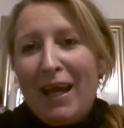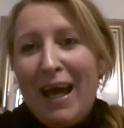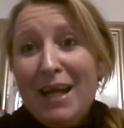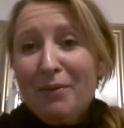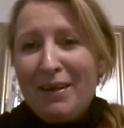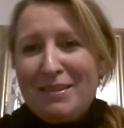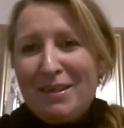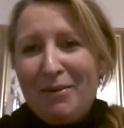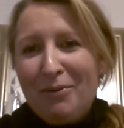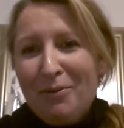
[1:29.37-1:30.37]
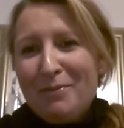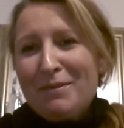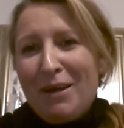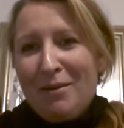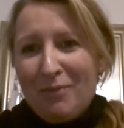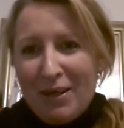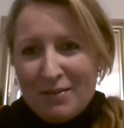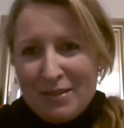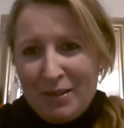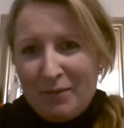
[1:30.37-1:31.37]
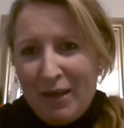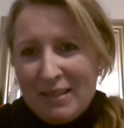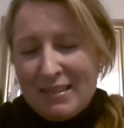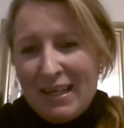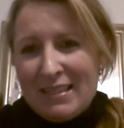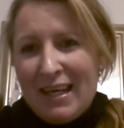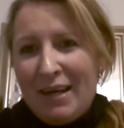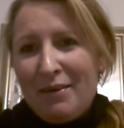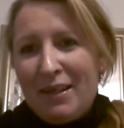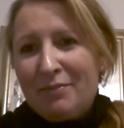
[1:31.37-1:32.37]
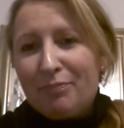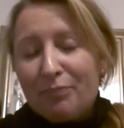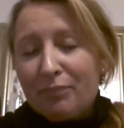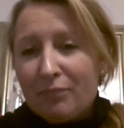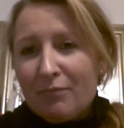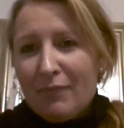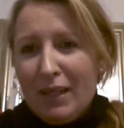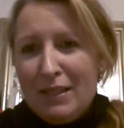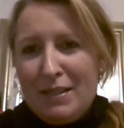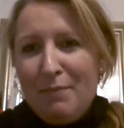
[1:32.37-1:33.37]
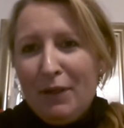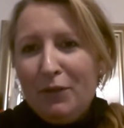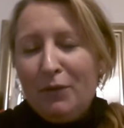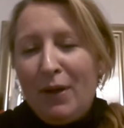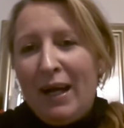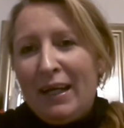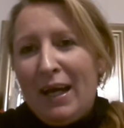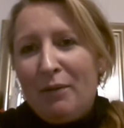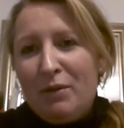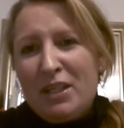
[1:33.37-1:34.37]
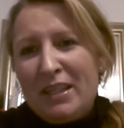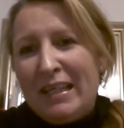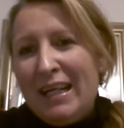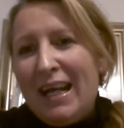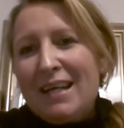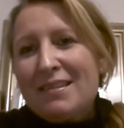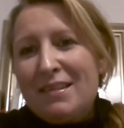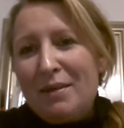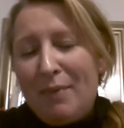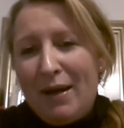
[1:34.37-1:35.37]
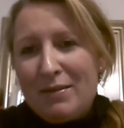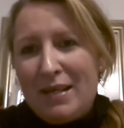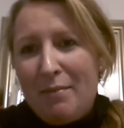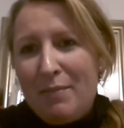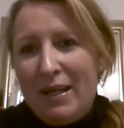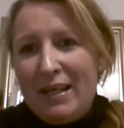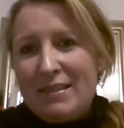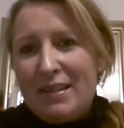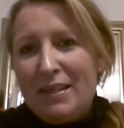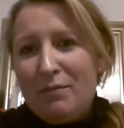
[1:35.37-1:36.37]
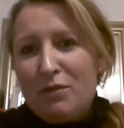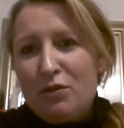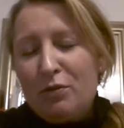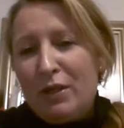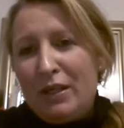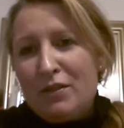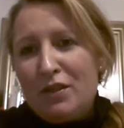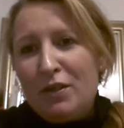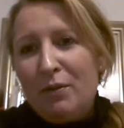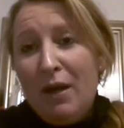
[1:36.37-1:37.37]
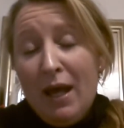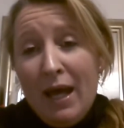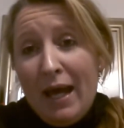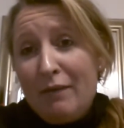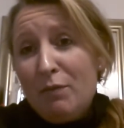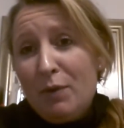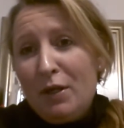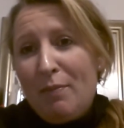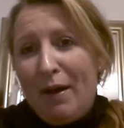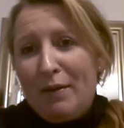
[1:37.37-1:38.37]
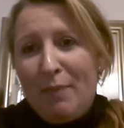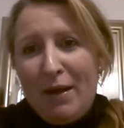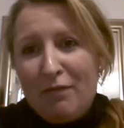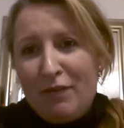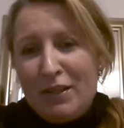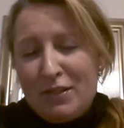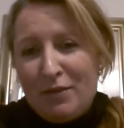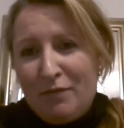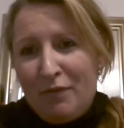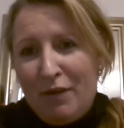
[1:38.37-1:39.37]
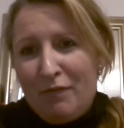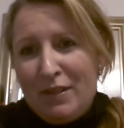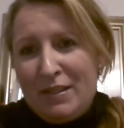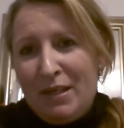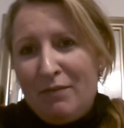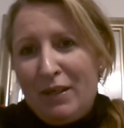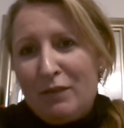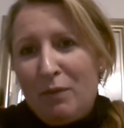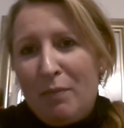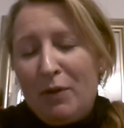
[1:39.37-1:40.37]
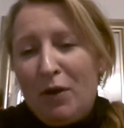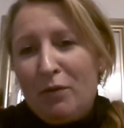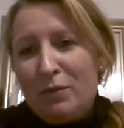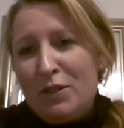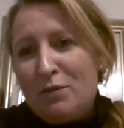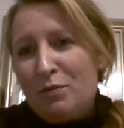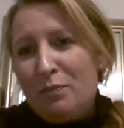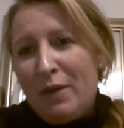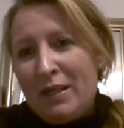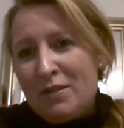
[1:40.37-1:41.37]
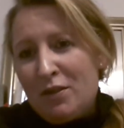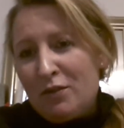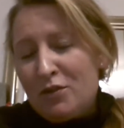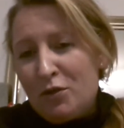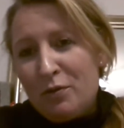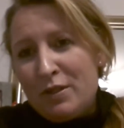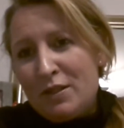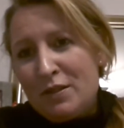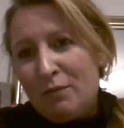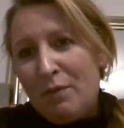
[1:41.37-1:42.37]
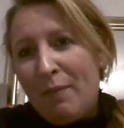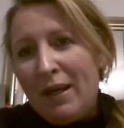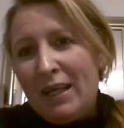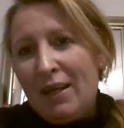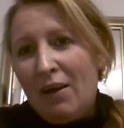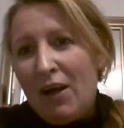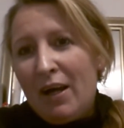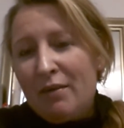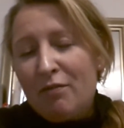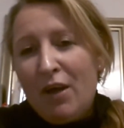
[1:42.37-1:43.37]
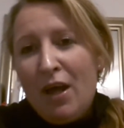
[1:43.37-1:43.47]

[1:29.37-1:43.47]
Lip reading: Anyway, so all was going well, so I sat down and did my Google Hangout, which I think lasted about 10 minutes, and it was talking to everybody about the benefits of this evening's webinar, which is all based on choices that we make in life,